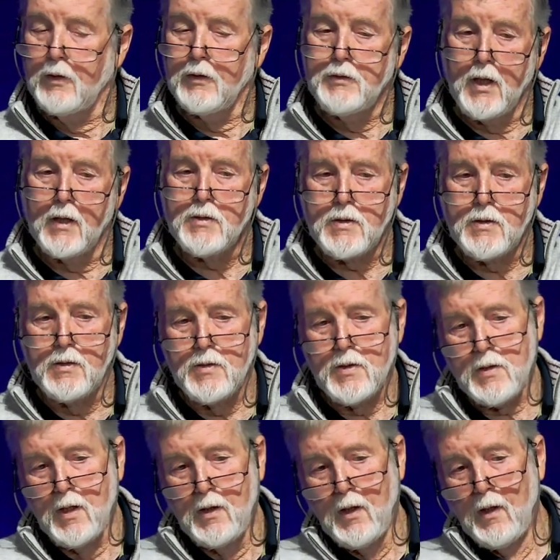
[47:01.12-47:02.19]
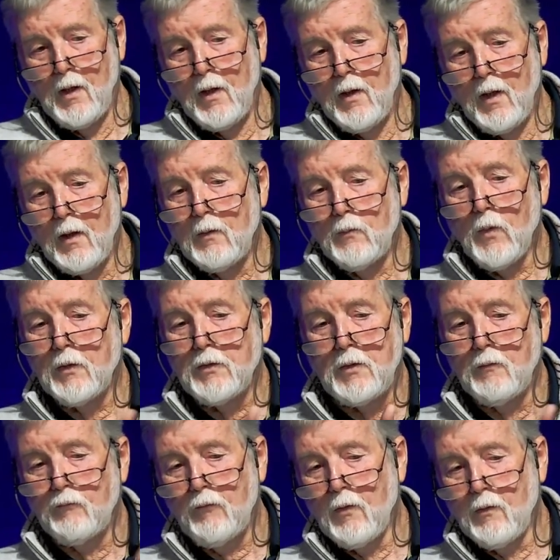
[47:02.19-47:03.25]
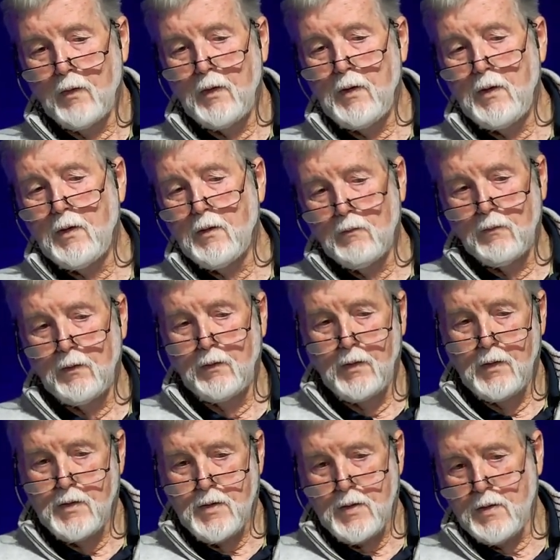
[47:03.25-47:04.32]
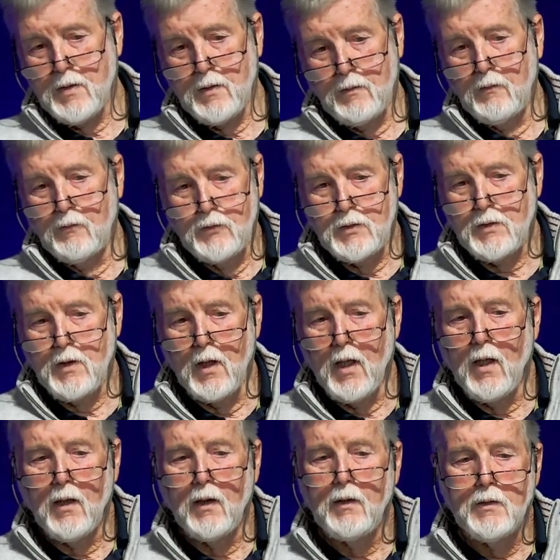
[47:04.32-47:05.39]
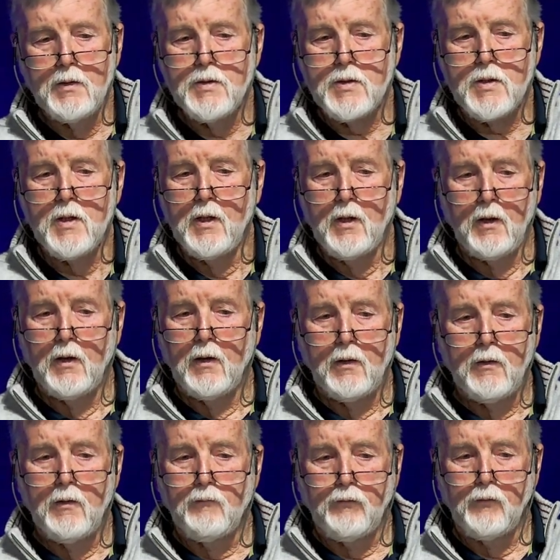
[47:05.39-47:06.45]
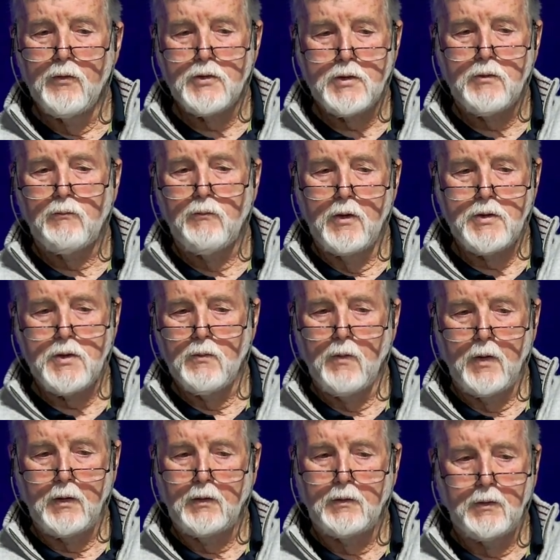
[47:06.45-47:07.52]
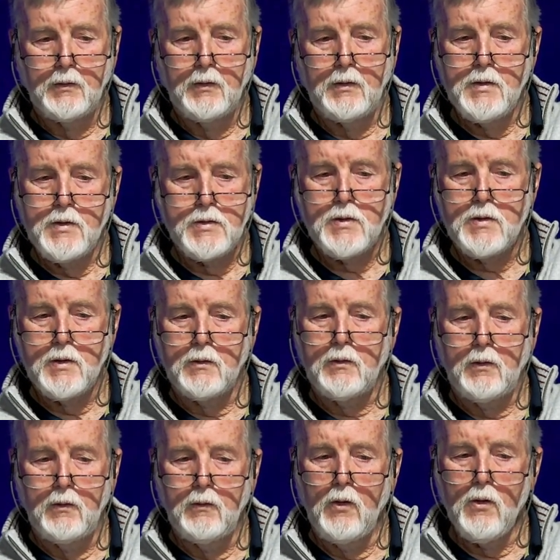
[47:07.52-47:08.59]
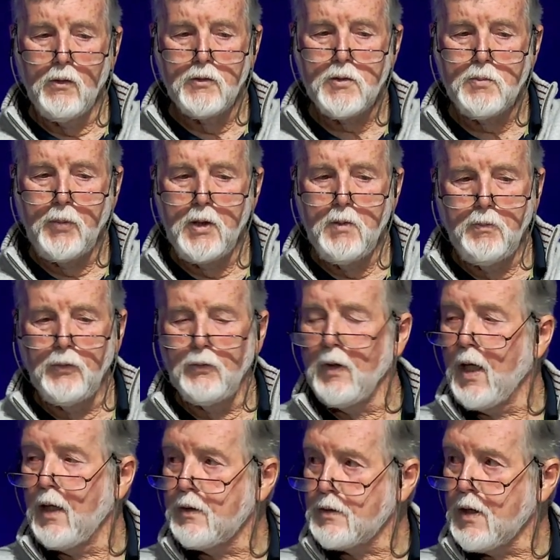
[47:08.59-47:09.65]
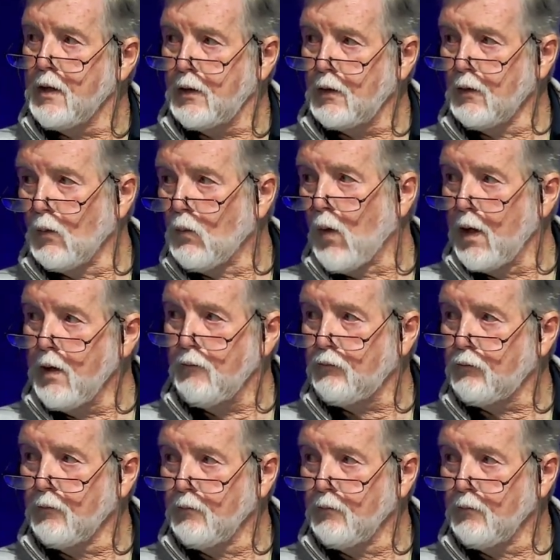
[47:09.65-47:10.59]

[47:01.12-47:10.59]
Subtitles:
the justice. And what you've got here in this slide is the first resurrection is that God's people are taken away